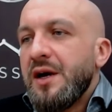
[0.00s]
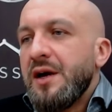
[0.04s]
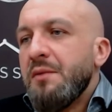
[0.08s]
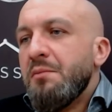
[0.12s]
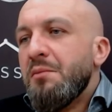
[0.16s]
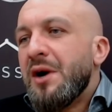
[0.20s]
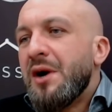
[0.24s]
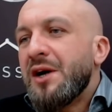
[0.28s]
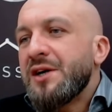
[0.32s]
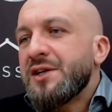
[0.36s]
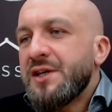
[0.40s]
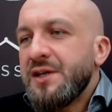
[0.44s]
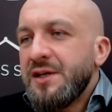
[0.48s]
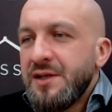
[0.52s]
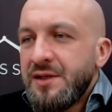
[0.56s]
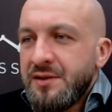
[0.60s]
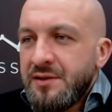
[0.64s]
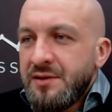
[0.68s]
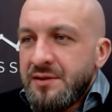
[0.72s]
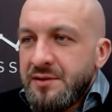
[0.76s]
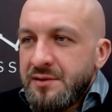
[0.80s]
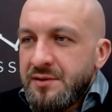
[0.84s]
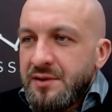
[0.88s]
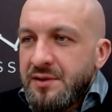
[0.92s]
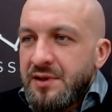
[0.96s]

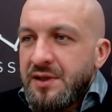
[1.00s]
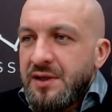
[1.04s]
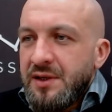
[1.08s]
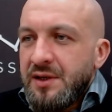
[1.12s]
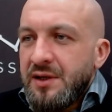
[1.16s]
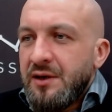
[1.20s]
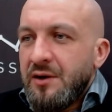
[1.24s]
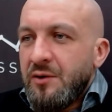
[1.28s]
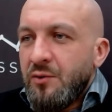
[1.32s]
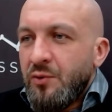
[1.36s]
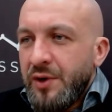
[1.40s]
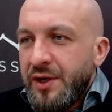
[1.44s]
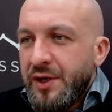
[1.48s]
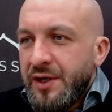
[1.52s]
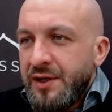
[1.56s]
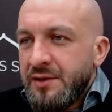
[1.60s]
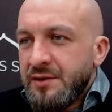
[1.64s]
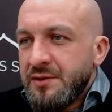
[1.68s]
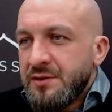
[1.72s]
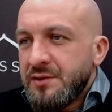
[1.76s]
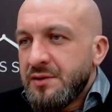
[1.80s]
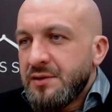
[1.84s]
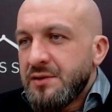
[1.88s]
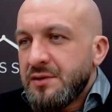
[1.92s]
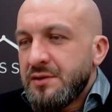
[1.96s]
marketing
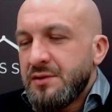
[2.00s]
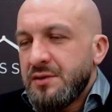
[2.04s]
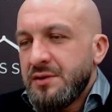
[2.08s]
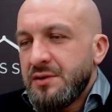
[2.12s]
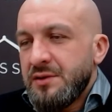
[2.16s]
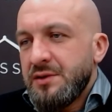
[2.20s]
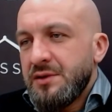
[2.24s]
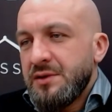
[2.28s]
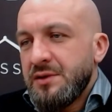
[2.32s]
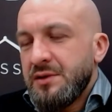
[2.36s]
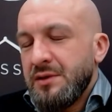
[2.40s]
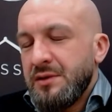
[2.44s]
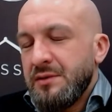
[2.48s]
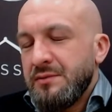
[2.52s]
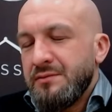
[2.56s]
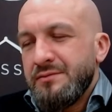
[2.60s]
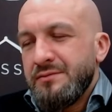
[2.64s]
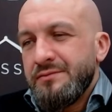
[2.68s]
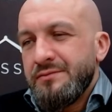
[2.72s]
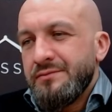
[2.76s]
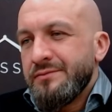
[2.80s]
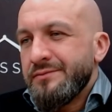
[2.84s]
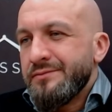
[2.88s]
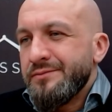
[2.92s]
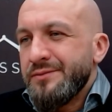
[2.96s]
way, uh,
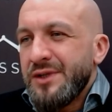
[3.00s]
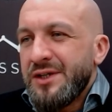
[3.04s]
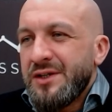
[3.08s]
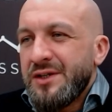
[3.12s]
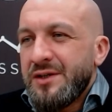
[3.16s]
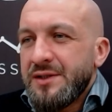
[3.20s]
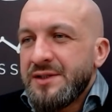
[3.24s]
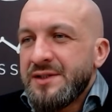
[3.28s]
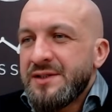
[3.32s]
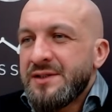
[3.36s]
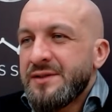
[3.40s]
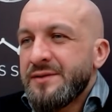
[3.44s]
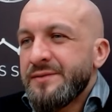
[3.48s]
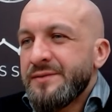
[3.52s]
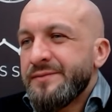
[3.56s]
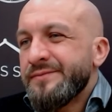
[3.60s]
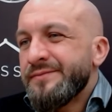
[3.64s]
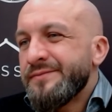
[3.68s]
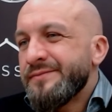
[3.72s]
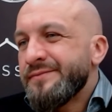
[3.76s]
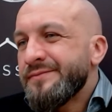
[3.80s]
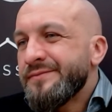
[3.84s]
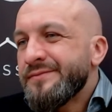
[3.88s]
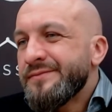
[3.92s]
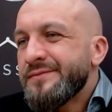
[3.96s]
because
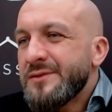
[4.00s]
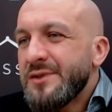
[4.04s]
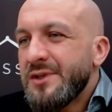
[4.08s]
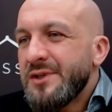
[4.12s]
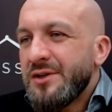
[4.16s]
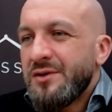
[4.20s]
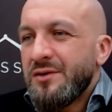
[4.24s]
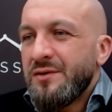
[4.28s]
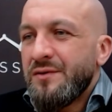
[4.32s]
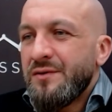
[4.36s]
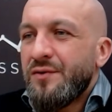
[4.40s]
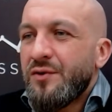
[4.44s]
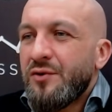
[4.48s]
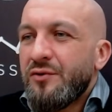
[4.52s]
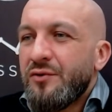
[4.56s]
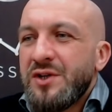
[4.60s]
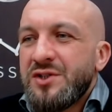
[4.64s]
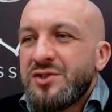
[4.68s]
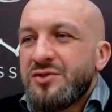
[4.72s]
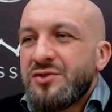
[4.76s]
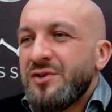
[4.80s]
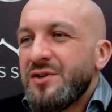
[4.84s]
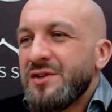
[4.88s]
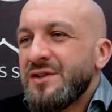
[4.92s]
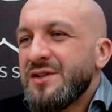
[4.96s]
for
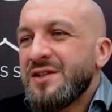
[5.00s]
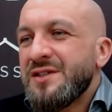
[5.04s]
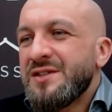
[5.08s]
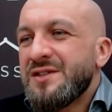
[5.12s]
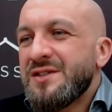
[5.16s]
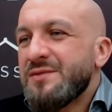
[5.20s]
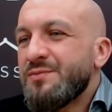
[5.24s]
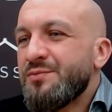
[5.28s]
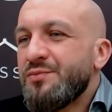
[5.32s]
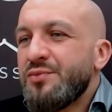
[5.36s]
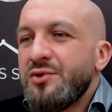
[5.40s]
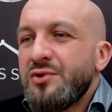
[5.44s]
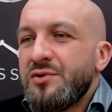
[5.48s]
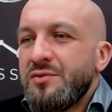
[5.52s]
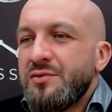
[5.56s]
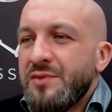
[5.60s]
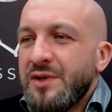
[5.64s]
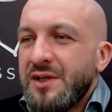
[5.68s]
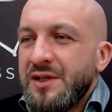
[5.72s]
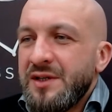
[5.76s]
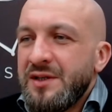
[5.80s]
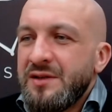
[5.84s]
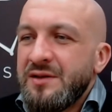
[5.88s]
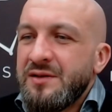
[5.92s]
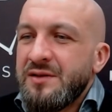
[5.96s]
restaurant it's pure
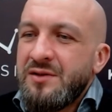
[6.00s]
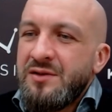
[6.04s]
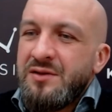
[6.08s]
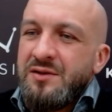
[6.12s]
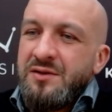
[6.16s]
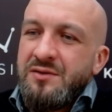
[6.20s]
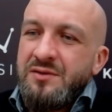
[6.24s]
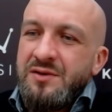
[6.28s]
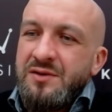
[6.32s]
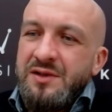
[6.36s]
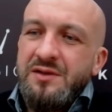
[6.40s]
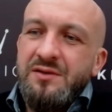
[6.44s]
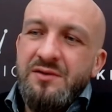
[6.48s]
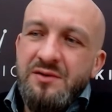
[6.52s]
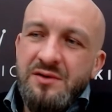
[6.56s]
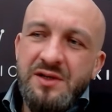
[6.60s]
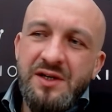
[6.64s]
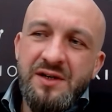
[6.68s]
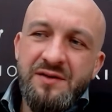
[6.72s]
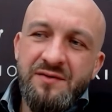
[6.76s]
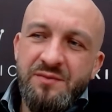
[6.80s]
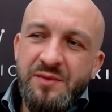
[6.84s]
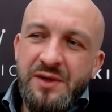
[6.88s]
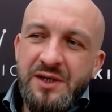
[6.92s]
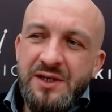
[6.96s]
money. You
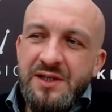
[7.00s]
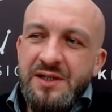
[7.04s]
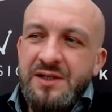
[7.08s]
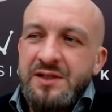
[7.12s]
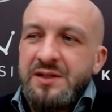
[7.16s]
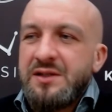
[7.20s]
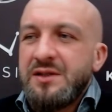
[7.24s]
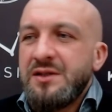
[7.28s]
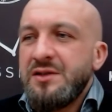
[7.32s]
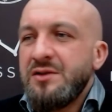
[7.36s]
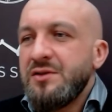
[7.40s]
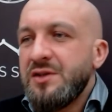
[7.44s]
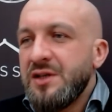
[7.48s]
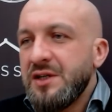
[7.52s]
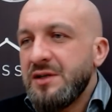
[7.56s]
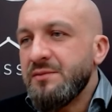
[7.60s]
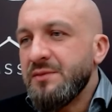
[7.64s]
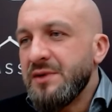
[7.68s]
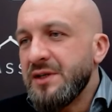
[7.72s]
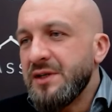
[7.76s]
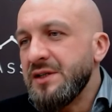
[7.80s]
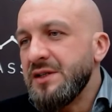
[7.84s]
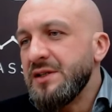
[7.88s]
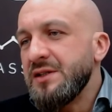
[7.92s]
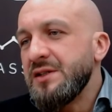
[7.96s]
give money, you get
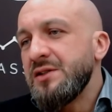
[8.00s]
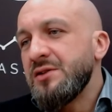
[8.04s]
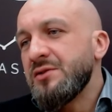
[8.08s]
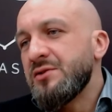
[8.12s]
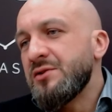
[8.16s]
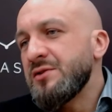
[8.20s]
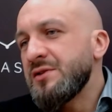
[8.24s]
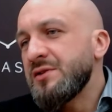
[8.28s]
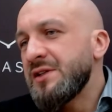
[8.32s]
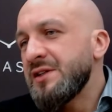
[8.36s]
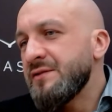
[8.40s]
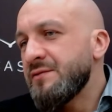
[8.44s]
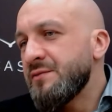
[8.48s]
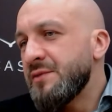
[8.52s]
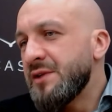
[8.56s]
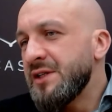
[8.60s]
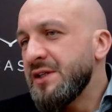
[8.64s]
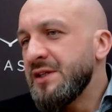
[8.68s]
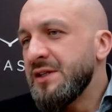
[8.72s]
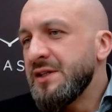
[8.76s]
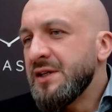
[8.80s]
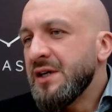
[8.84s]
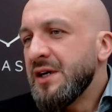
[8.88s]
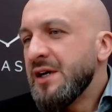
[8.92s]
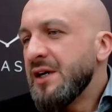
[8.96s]
money. You don't give
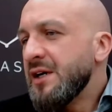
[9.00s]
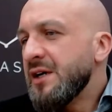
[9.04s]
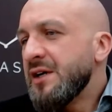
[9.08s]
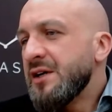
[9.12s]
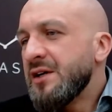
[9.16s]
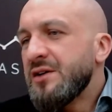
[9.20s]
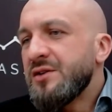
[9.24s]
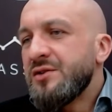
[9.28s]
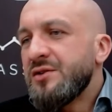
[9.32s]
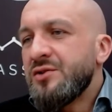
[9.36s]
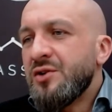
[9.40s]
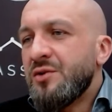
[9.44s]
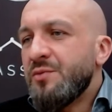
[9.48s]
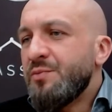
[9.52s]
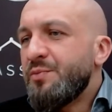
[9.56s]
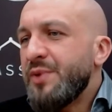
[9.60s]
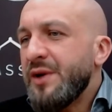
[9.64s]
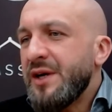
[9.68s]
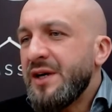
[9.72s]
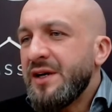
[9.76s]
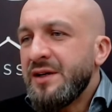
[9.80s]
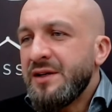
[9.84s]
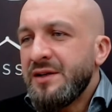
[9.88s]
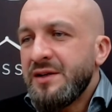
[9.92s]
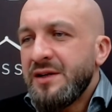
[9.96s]
money, don't
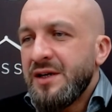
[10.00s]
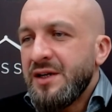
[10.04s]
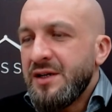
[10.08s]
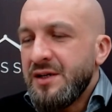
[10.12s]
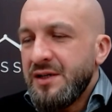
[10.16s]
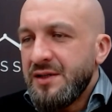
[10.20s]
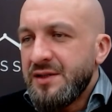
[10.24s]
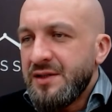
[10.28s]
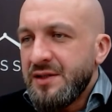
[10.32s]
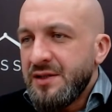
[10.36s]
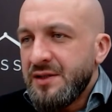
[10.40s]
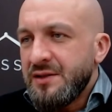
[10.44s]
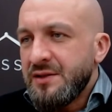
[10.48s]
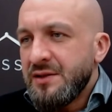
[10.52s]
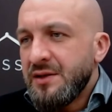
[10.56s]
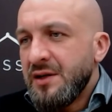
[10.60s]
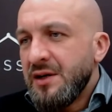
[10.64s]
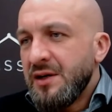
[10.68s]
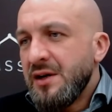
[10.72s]
pay anything.